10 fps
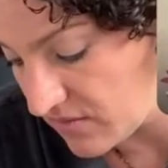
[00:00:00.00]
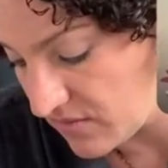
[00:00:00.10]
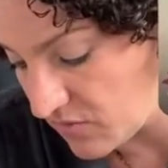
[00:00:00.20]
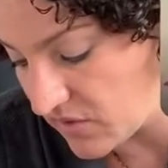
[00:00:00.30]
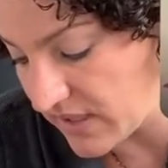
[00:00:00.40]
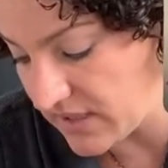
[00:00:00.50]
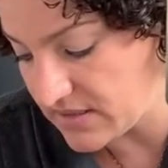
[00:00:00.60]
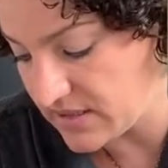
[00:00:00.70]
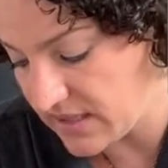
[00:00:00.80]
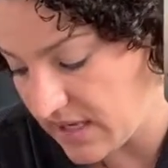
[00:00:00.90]
we'll get
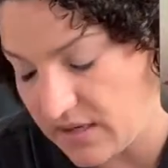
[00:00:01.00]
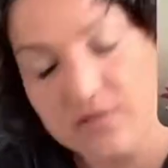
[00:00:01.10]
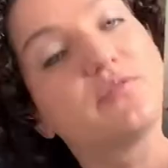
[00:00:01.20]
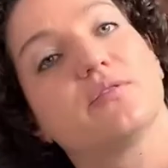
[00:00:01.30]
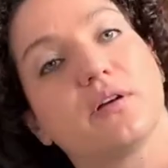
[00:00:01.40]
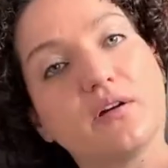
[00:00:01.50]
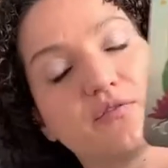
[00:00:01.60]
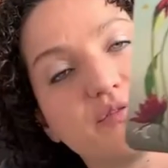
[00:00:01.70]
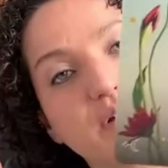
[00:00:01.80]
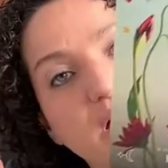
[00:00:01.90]
into the Eight of
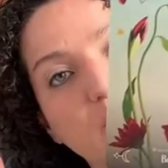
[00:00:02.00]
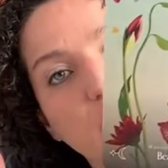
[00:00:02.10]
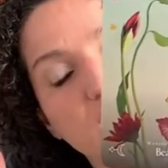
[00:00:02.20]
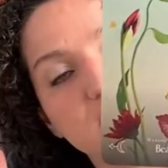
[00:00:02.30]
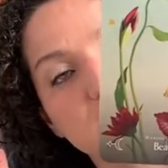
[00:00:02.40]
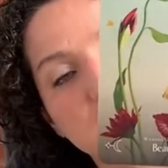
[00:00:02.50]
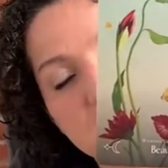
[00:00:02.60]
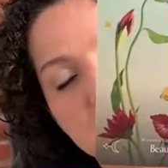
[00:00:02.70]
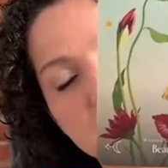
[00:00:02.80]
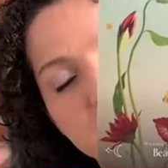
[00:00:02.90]
Wands
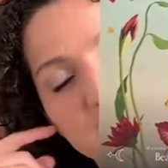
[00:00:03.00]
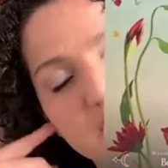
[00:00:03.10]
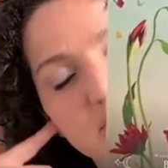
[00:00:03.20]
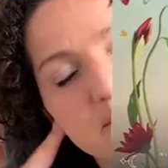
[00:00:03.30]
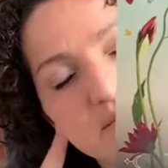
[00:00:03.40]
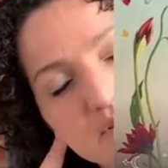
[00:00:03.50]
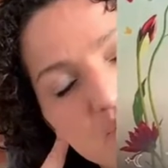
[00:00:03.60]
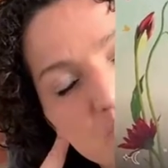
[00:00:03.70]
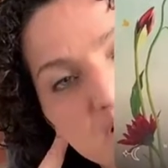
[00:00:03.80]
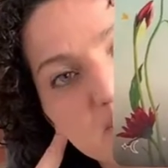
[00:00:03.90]
or
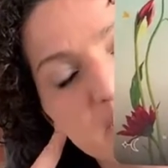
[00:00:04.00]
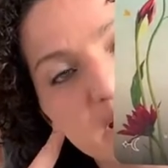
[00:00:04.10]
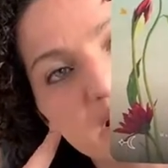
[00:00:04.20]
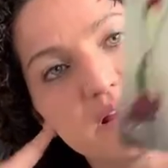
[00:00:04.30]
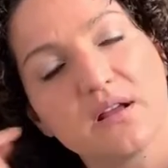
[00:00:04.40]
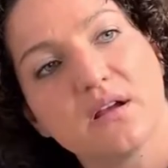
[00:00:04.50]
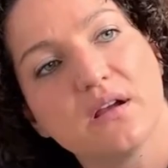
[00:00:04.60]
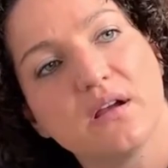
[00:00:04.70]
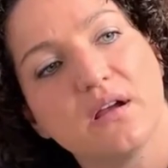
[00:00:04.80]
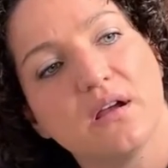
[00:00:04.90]
Swords, but
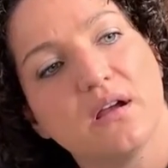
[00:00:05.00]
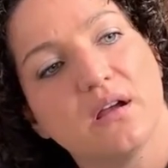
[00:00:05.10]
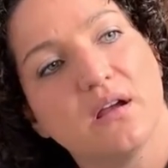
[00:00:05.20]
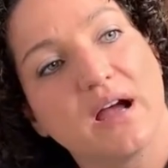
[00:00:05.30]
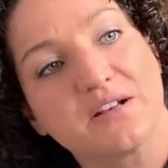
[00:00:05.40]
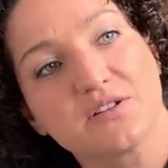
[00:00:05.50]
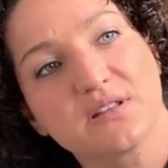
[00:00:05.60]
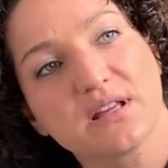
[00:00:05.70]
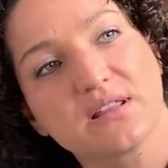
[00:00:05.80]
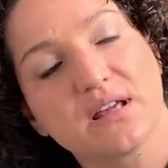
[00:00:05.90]
I just
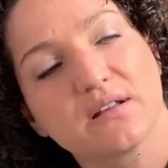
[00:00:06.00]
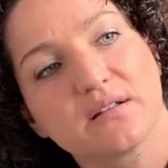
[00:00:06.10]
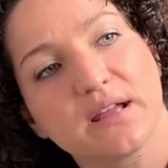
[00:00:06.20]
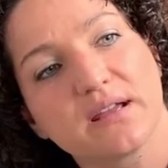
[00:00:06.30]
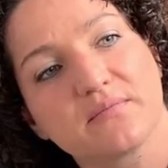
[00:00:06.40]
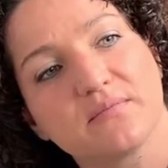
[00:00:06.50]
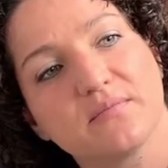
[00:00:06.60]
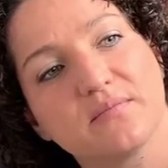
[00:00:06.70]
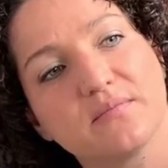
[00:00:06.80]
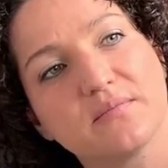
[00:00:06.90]
think that like,
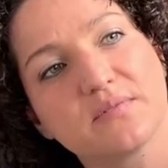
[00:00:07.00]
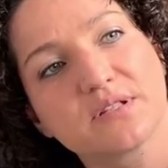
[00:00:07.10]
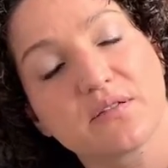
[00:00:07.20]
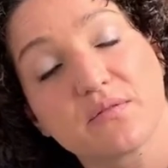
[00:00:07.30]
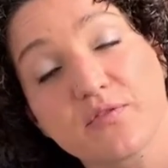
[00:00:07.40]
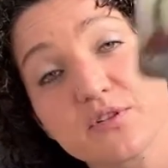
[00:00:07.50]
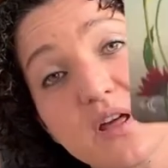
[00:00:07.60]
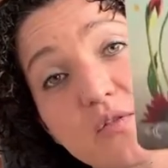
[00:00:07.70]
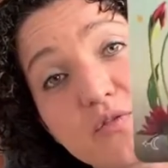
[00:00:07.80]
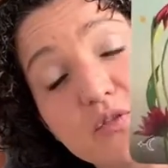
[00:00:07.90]
for
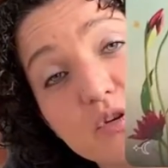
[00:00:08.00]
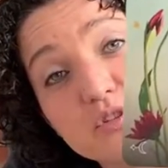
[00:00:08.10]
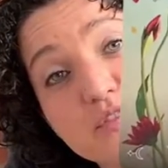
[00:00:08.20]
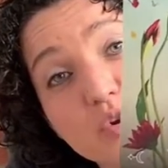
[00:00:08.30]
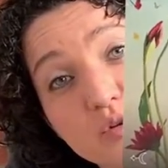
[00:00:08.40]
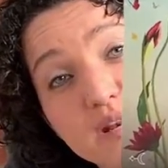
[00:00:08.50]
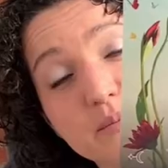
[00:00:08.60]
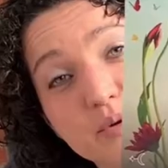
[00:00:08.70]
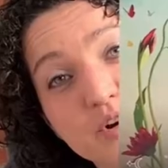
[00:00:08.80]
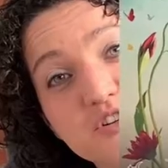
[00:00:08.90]
those of you who need a
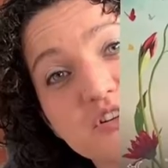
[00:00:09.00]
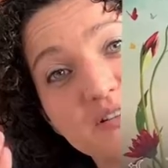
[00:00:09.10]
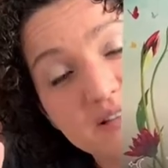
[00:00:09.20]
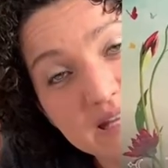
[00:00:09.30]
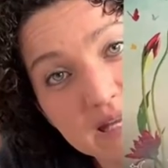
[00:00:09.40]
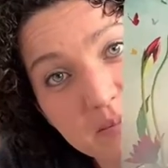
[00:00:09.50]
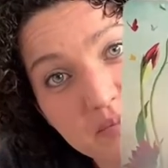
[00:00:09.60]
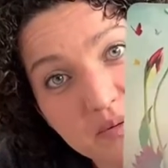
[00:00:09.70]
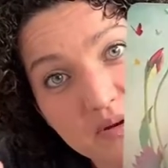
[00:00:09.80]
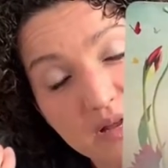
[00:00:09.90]
push, keep
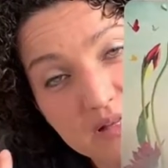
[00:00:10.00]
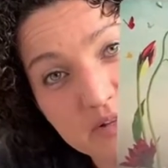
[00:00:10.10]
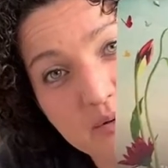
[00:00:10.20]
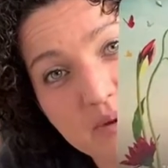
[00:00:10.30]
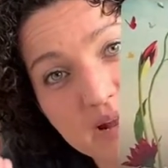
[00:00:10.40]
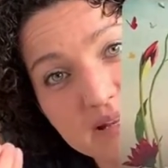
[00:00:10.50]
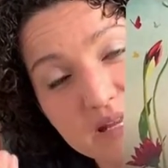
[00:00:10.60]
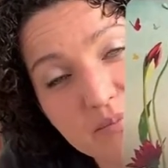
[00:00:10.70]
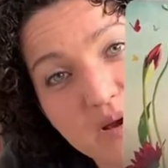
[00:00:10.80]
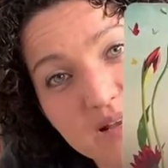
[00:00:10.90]
a clear mind,
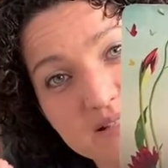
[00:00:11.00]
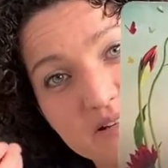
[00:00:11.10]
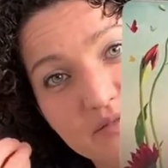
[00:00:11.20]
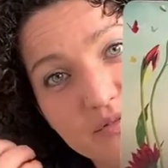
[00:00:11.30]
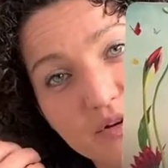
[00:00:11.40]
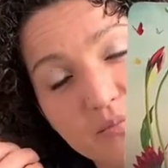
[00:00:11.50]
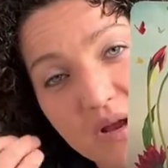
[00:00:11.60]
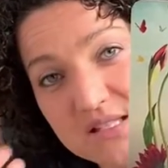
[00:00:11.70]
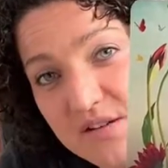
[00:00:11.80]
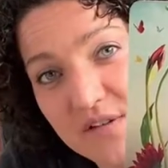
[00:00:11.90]
keep positive
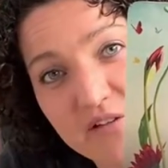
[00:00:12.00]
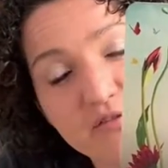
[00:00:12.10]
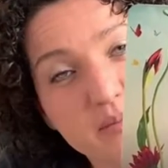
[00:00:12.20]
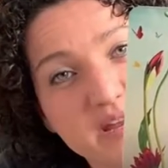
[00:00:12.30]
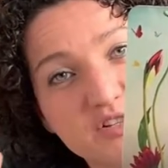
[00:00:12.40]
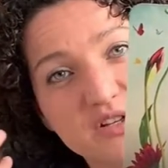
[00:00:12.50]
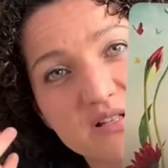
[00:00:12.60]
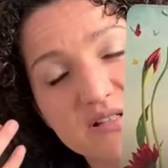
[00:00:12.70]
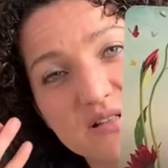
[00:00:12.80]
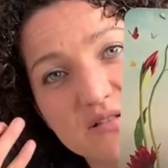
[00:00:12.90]

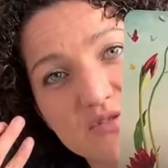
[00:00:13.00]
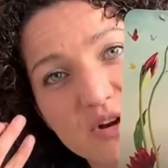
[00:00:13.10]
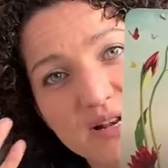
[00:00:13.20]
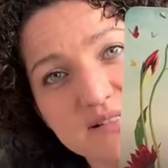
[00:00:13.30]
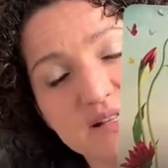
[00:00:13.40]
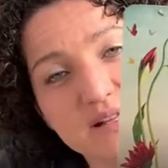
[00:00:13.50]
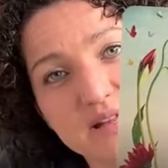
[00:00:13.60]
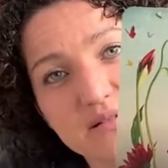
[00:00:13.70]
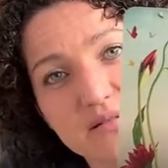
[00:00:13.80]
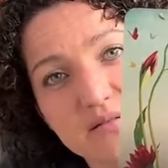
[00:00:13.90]
affirmations. Try not to let